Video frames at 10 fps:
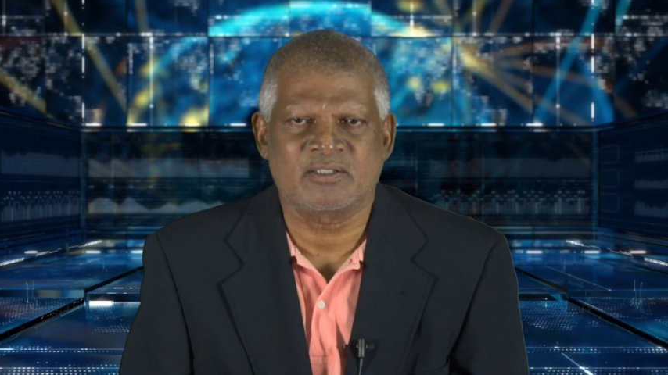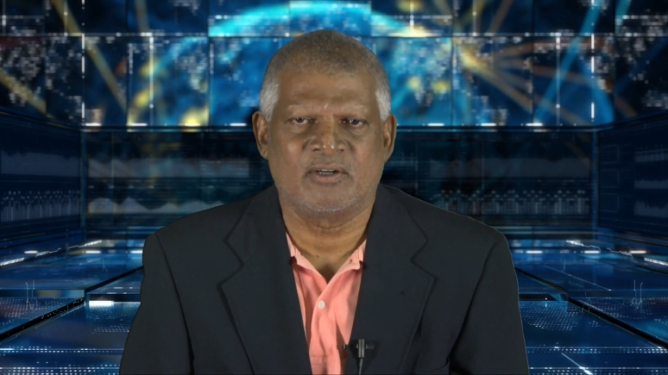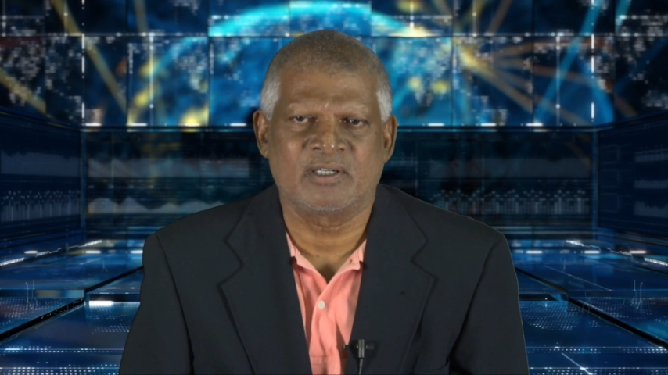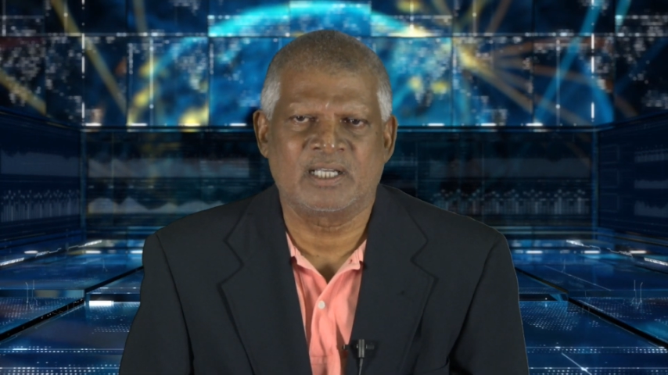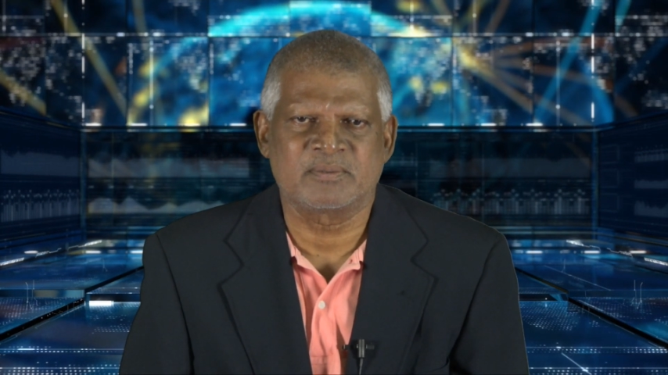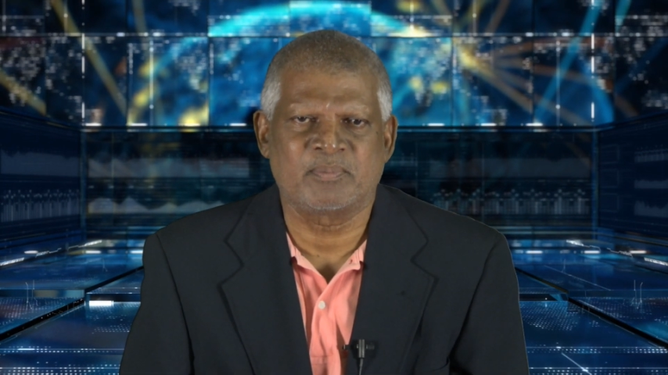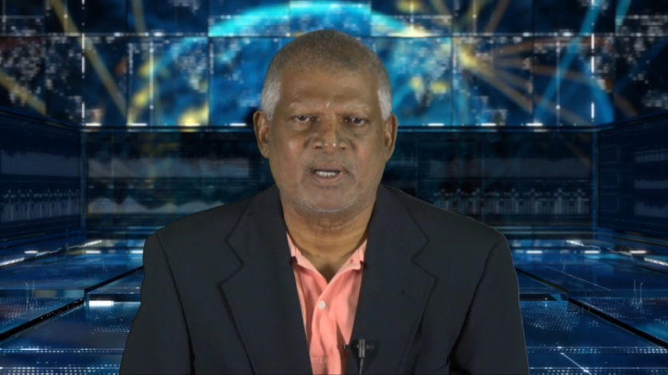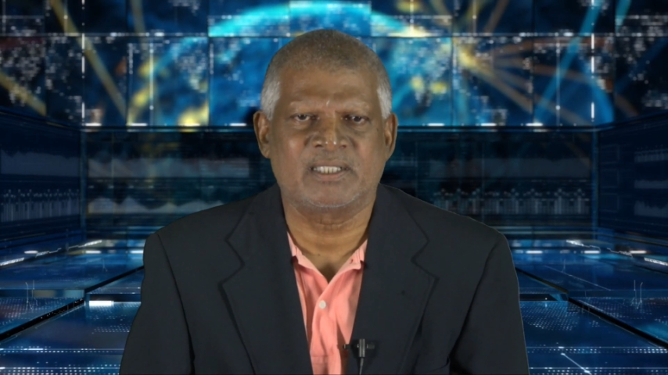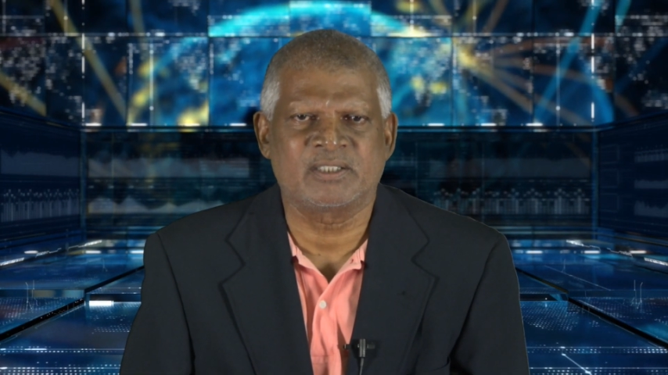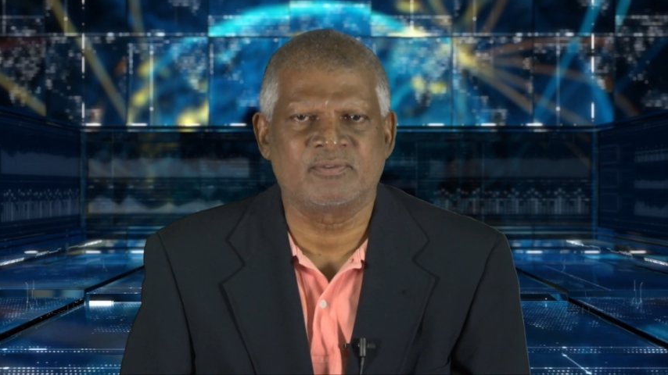Ground as
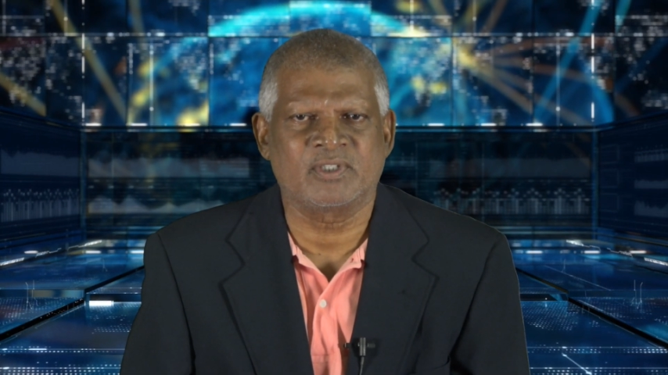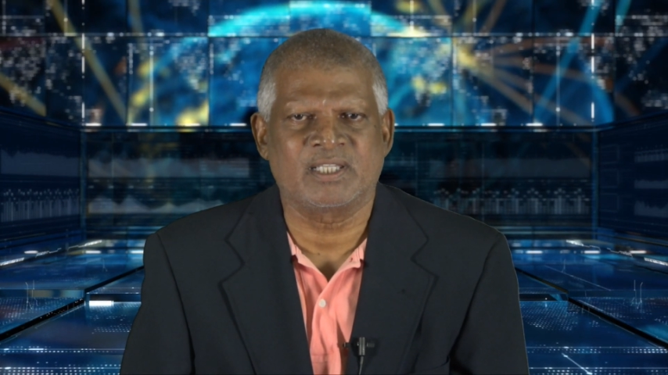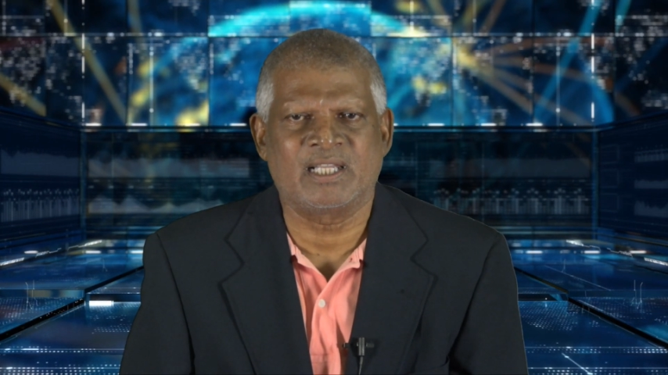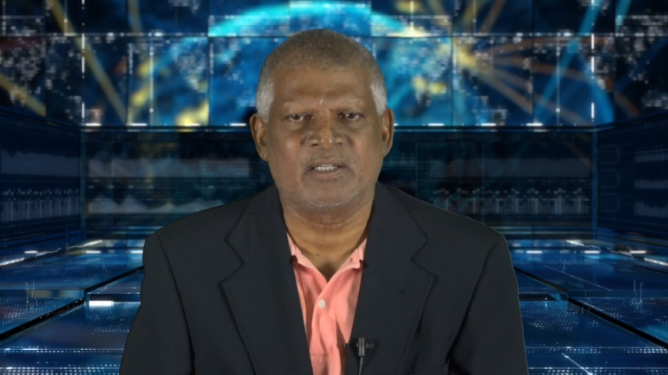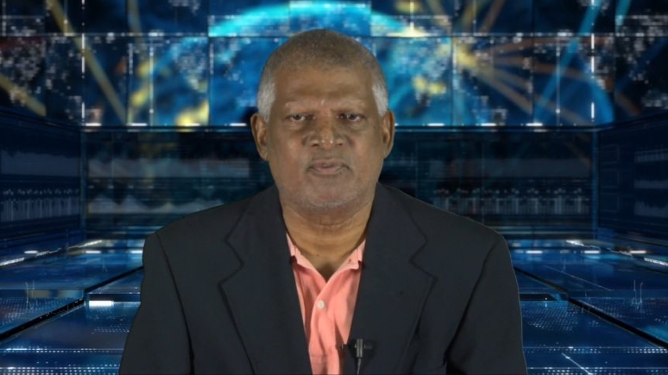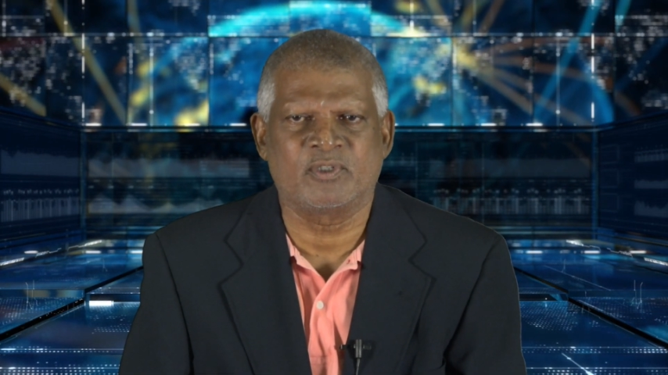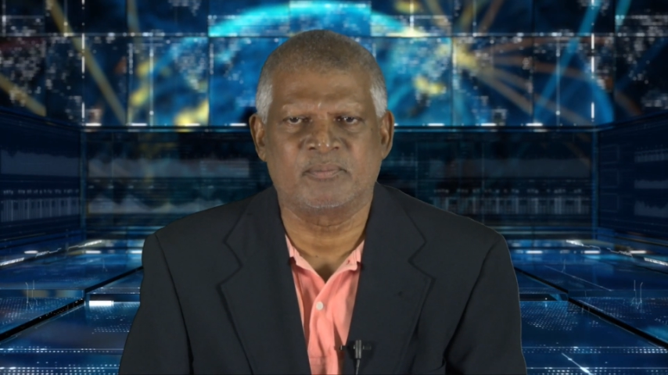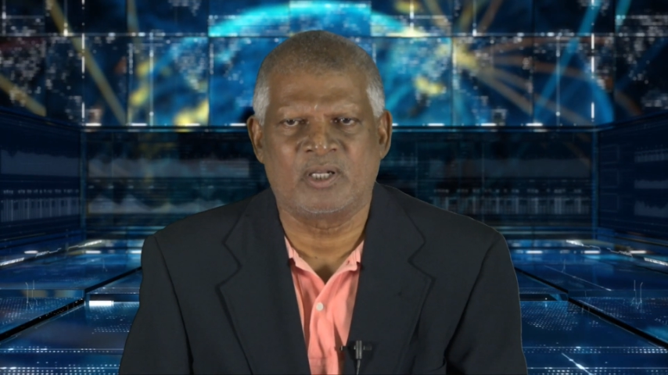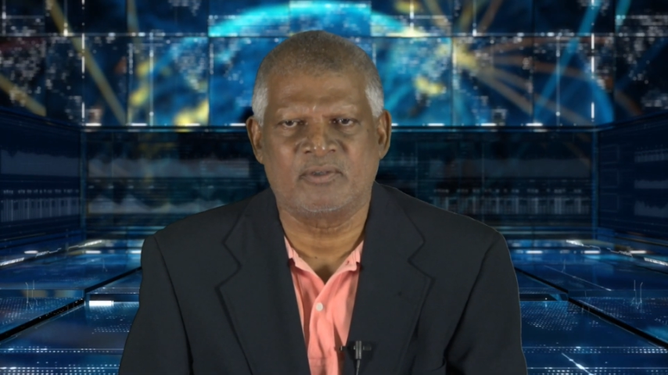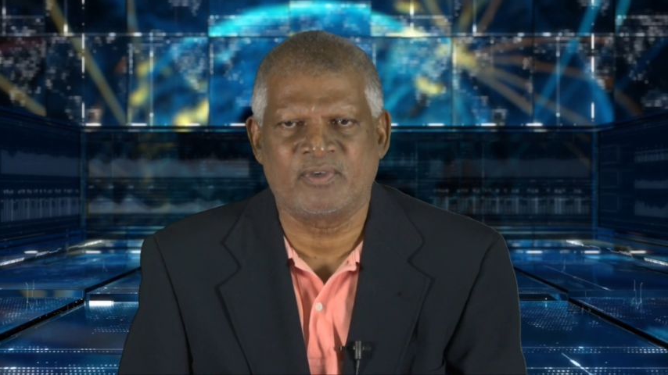part of the Guyana
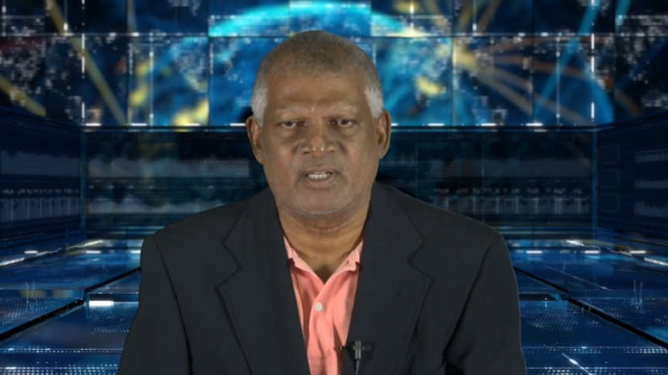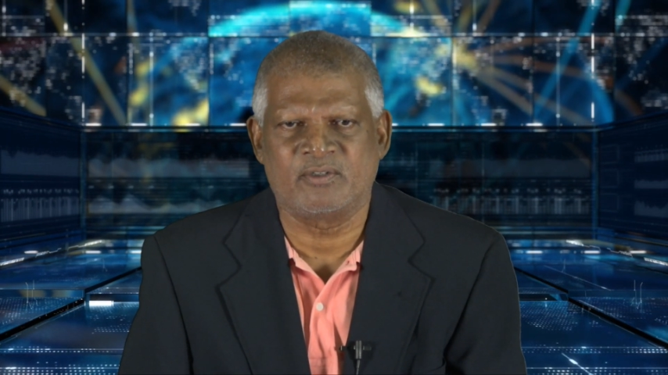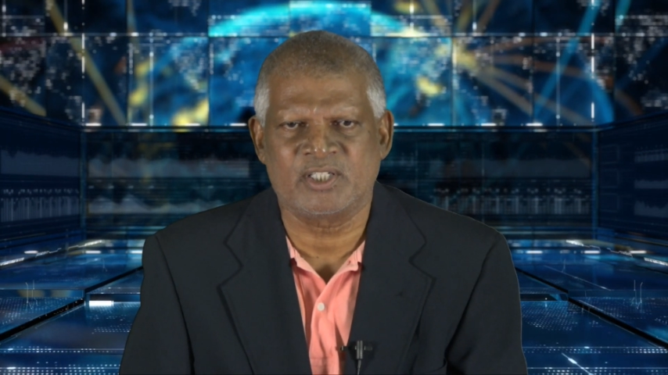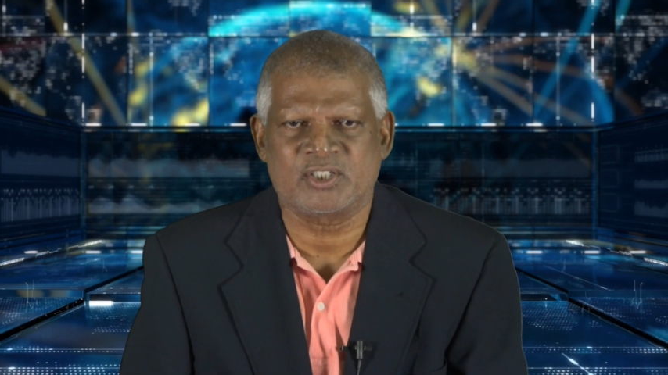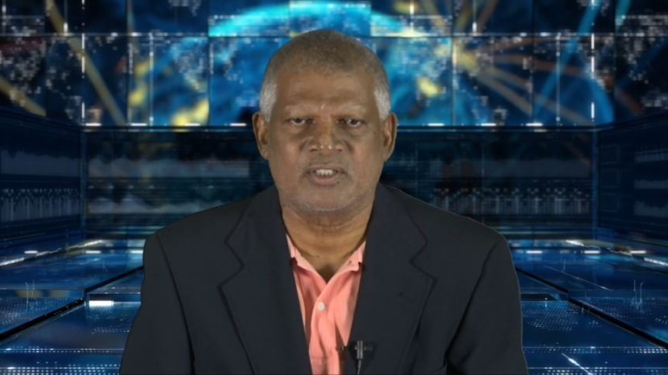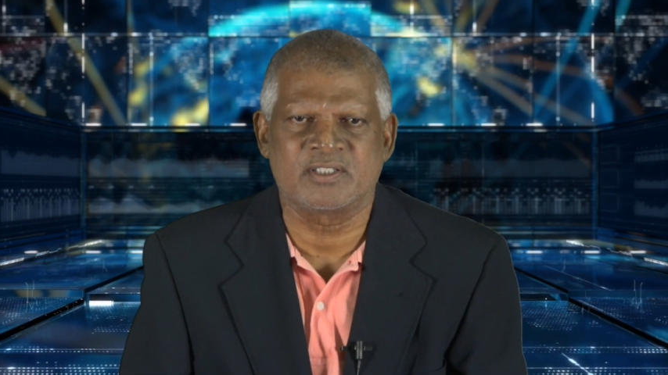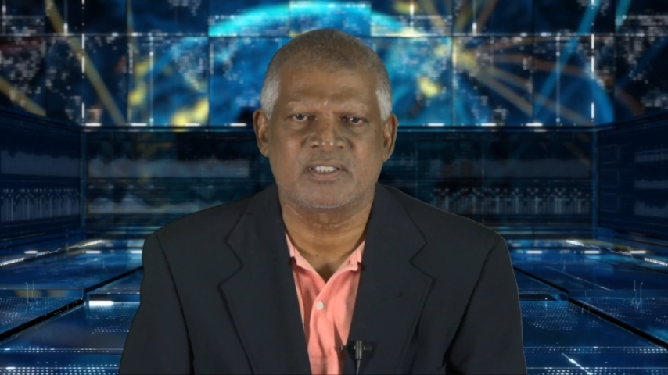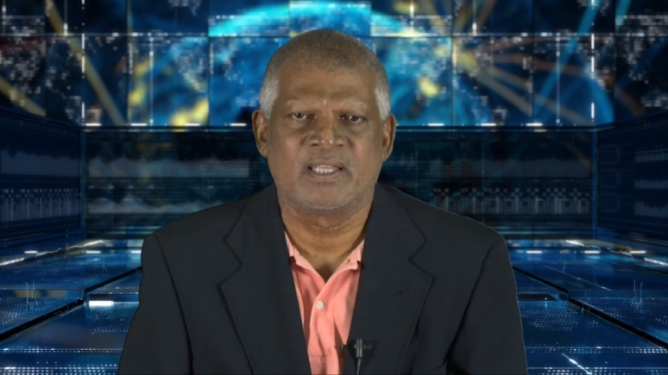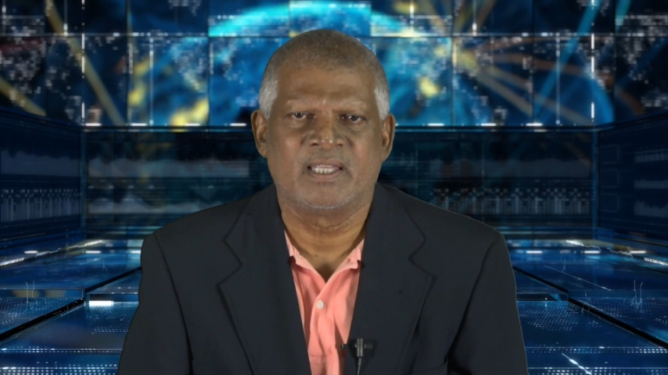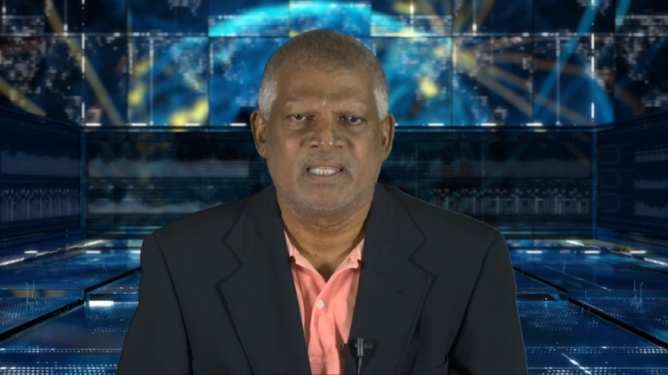Football Federation's